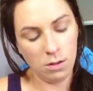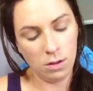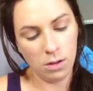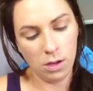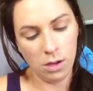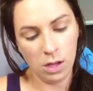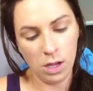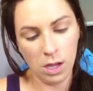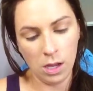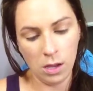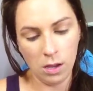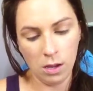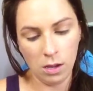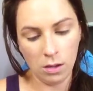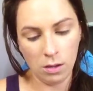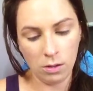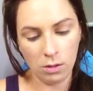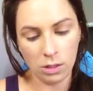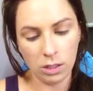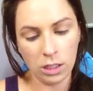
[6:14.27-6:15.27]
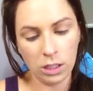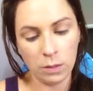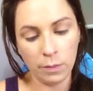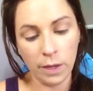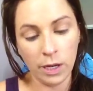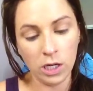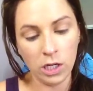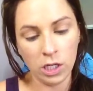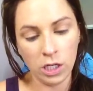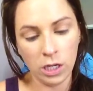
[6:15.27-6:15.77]
I think there's a
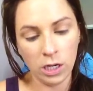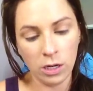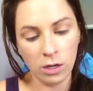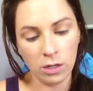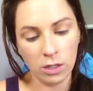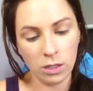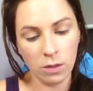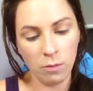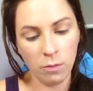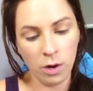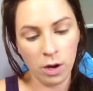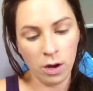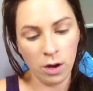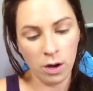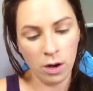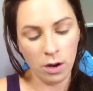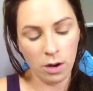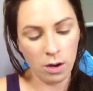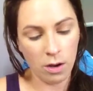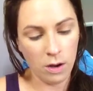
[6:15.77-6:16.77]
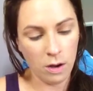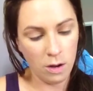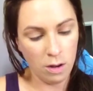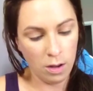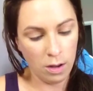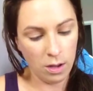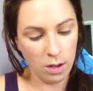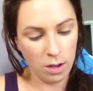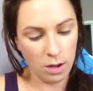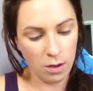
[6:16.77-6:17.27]
sponge in here somewhere.
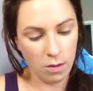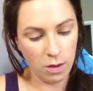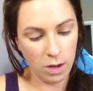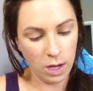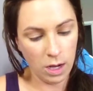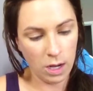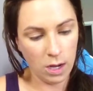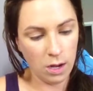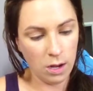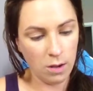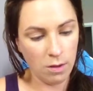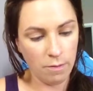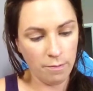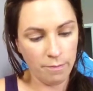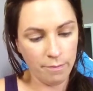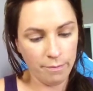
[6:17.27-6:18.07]
How do I get it out?